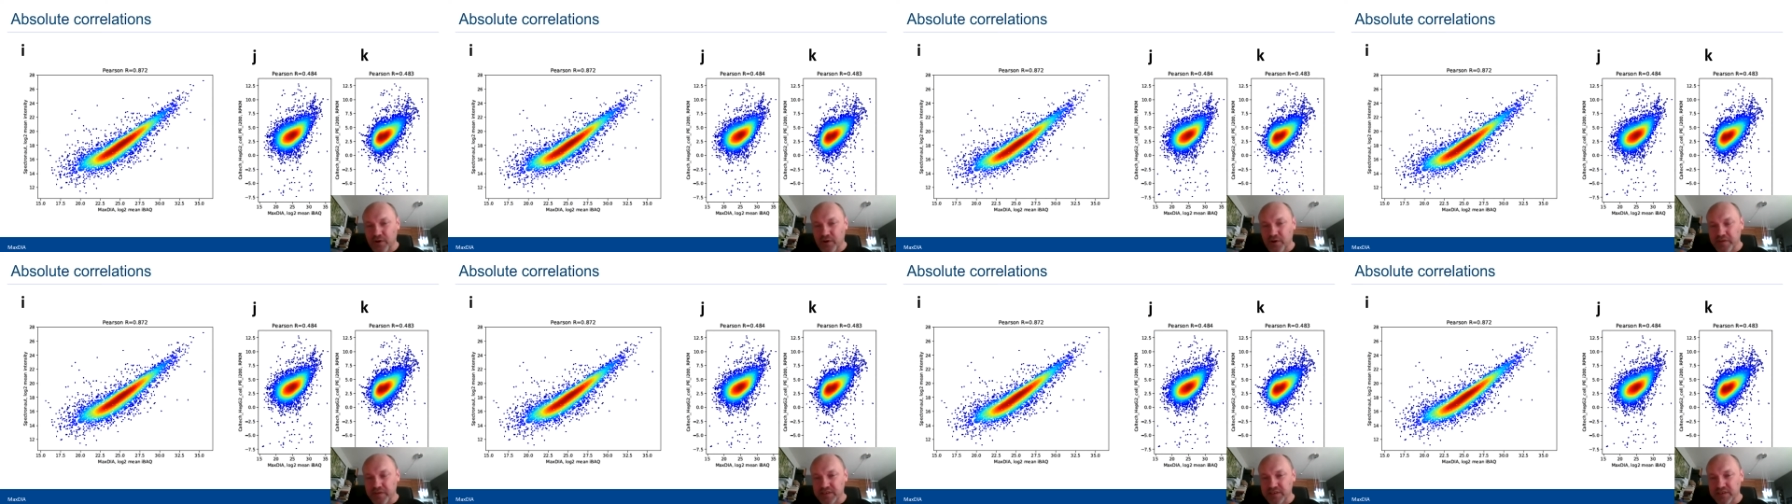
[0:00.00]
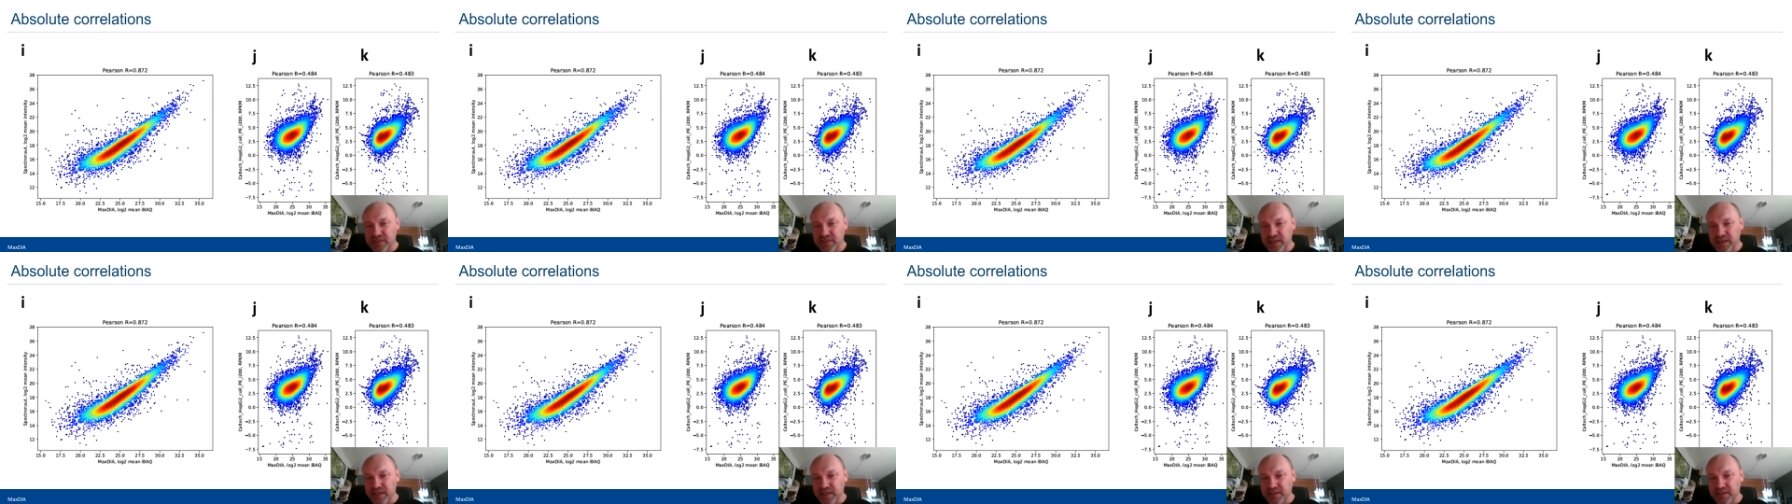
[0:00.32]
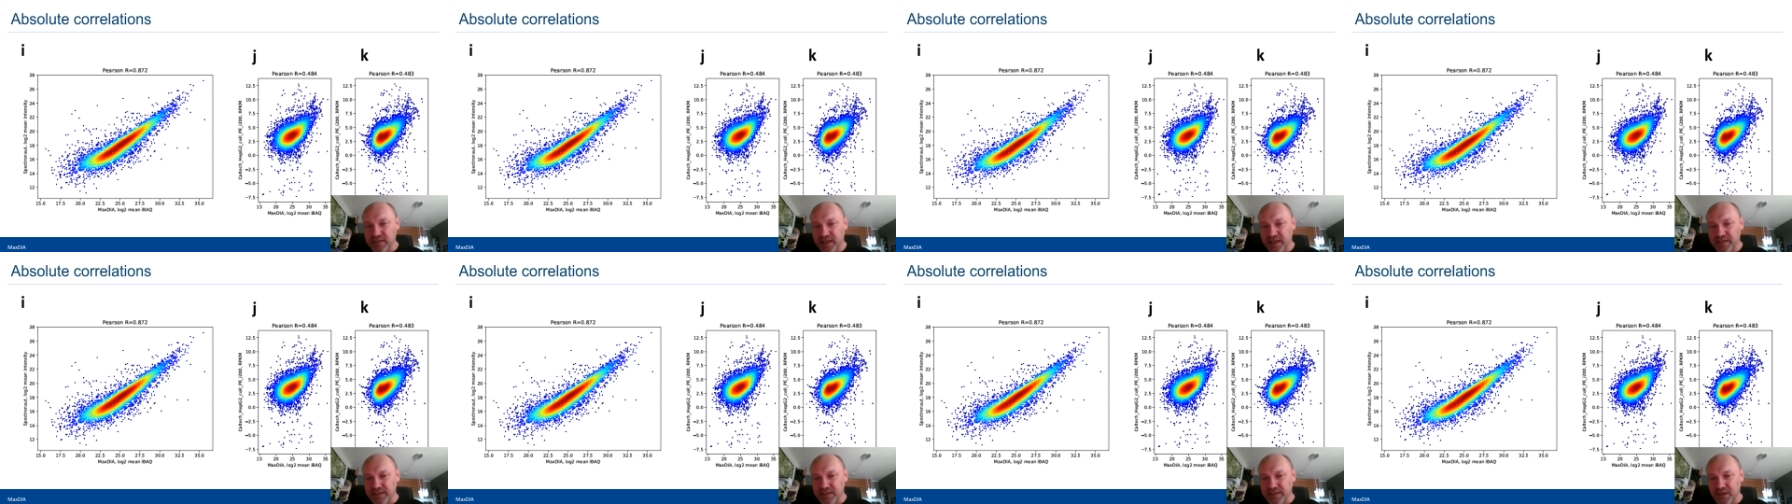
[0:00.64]
these
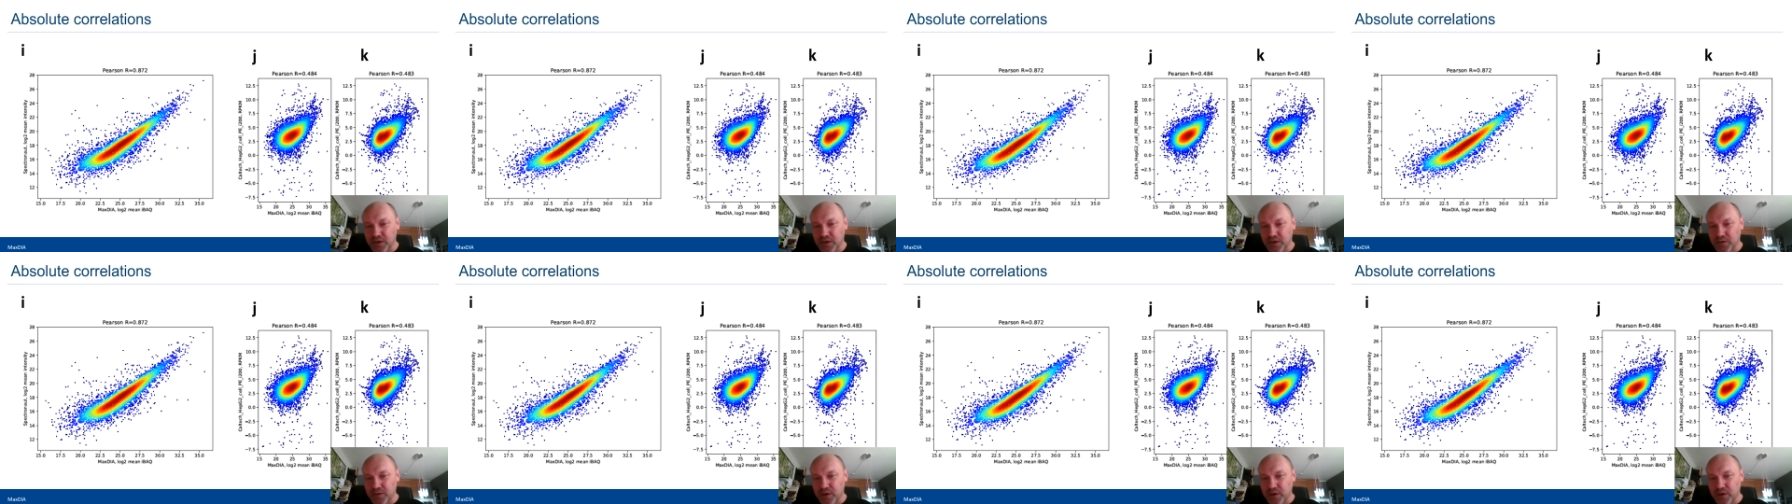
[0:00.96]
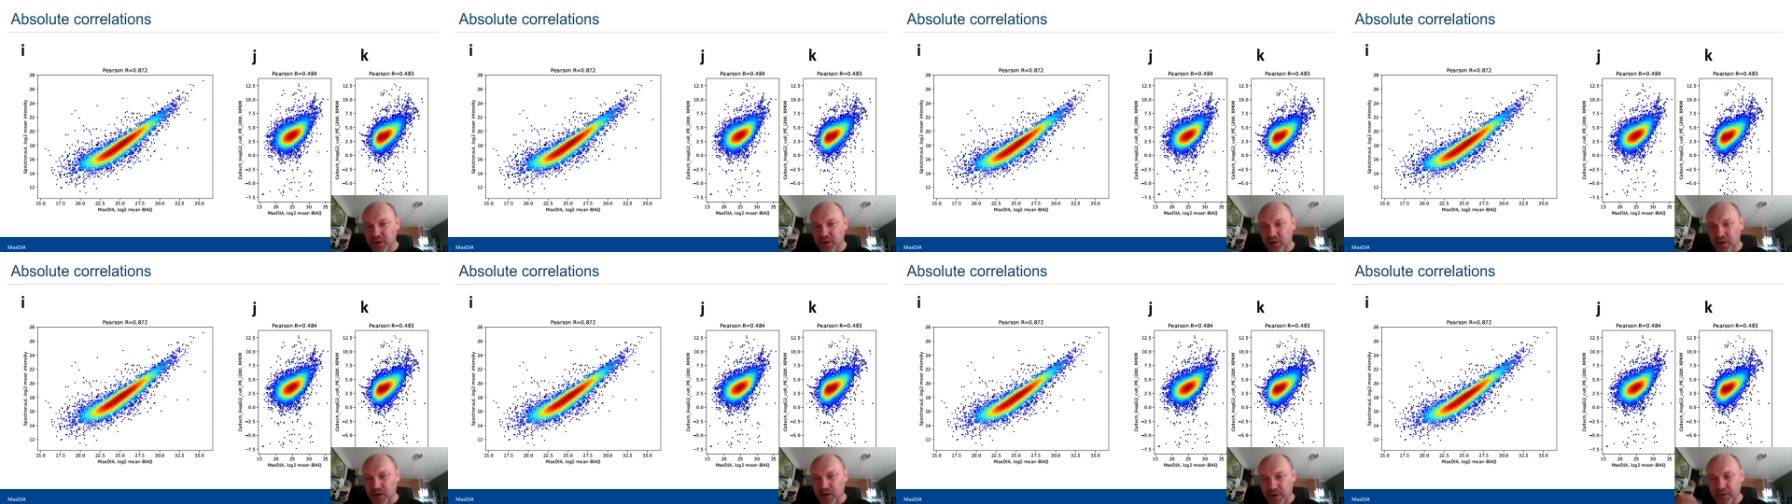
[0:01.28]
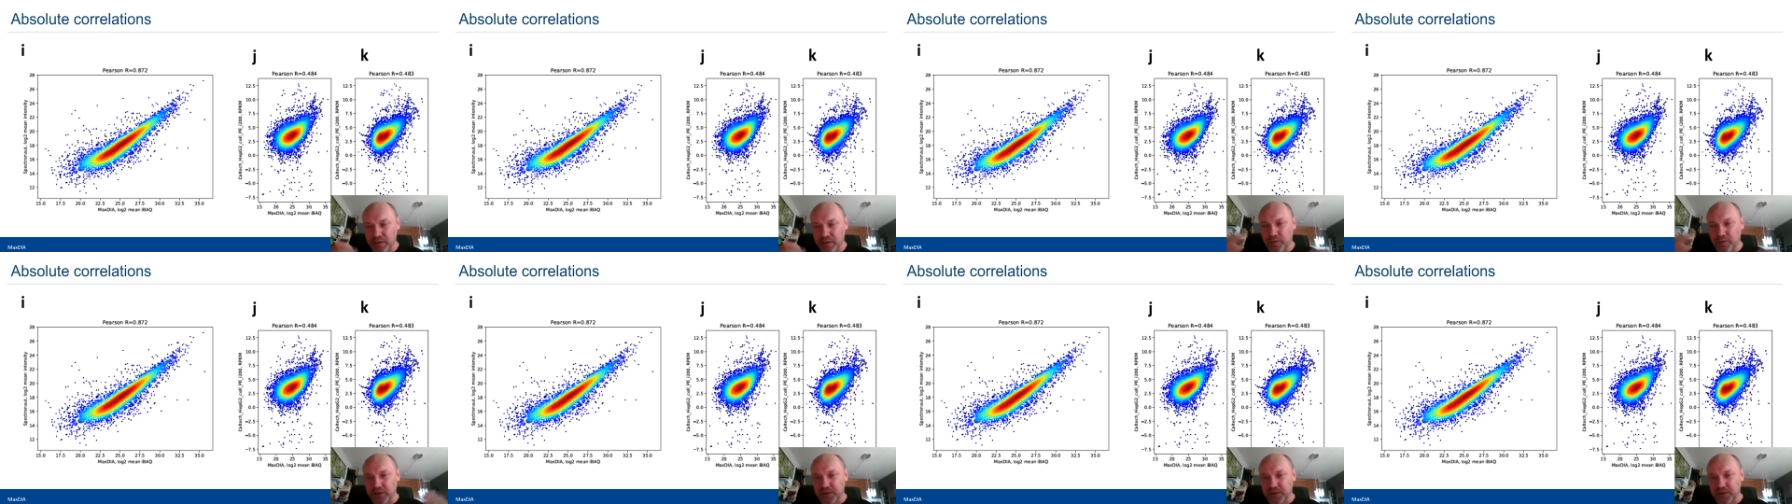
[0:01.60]
things? And so I mean,